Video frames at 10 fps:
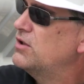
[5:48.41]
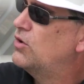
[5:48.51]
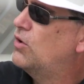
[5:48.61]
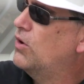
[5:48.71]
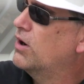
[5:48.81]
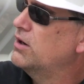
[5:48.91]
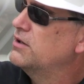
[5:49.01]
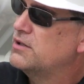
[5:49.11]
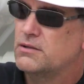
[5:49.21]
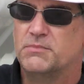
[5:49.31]
or
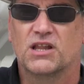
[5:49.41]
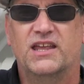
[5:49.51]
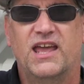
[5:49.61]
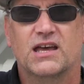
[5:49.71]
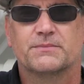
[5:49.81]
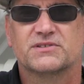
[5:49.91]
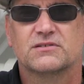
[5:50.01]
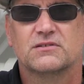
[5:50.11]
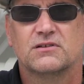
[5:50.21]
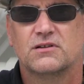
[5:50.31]
milliamps
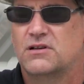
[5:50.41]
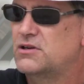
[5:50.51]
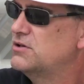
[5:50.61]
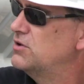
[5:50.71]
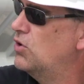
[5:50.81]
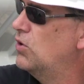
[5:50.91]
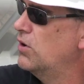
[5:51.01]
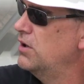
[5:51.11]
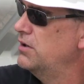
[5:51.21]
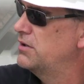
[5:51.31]

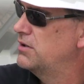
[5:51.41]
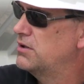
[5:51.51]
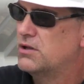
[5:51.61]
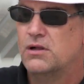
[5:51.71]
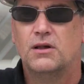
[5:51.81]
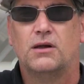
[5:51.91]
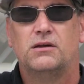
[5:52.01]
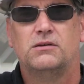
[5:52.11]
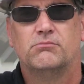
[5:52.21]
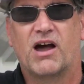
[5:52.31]
or
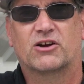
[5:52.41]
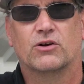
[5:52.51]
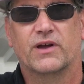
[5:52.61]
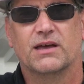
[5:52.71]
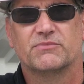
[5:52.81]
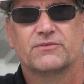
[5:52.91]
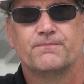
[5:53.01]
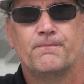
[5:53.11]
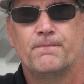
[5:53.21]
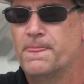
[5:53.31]
microamps.
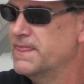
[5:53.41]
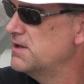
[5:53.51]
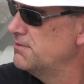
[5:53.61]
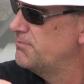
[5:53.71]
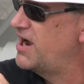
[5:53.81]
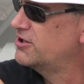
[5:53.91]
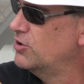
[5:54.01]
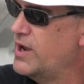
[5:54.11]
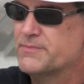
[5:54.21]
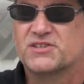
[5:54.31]

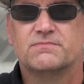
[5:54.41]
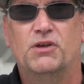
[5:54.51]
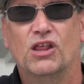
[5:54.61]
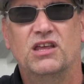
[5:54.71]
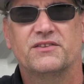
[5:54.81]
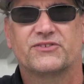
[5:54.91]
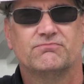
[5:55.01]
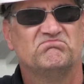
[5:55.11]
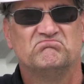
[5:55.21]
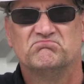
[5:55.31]
Microamps is millions.
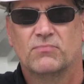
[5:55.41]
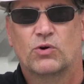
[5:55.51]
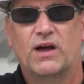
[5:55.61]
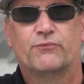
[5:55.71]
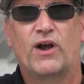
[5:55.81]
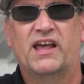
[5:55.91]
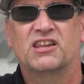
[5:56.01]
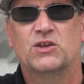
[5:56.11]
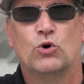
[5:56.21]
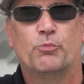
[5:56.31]
Quite
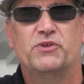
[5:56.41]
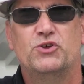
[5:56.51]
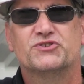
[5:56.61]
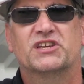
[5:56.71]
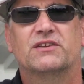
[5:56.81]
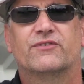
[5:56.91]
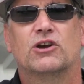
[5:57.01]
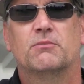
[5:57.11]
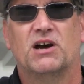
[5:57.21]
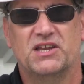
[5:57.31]
frankly, you won't be using it
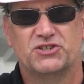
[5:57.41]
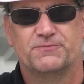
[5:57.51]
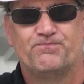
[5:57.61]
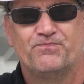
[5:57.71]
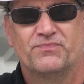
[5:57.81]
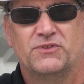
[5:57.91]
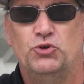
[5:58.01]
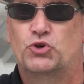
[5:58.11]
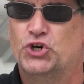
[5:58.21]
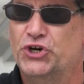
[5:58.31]
very much.
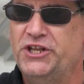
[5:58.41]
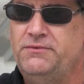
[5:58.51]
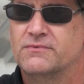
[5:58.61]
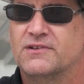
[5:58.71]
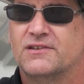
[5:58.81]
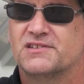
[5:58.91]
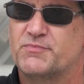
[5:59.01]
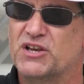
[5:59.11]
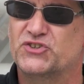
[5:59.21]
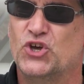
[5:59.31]
You could,
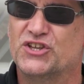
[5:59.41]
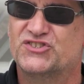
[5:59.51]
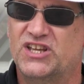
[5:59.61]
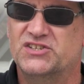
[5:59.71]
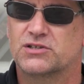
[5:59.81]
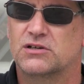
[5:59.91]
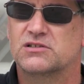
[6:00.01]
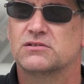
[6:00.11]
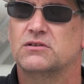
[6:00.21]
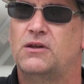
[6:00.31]
especially on
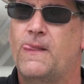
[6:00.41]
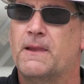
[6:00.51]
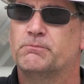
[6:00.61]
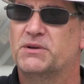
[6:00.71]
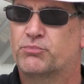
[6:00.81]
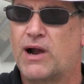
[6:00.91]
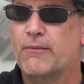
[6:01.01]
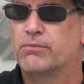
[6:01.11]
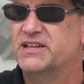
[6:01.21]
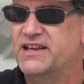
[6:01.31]
sensors, but
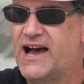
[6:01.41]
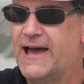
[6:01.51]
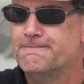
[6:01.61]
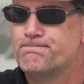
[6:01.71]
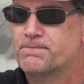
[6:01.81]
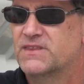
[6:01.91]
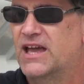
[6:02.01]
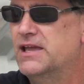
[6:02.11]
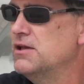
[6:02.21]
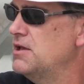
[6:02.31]
probably not,
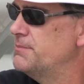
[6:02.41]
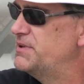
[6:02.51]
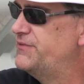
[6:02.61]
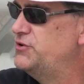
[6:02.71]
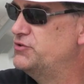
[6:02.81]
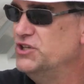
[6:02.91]
okay? But if you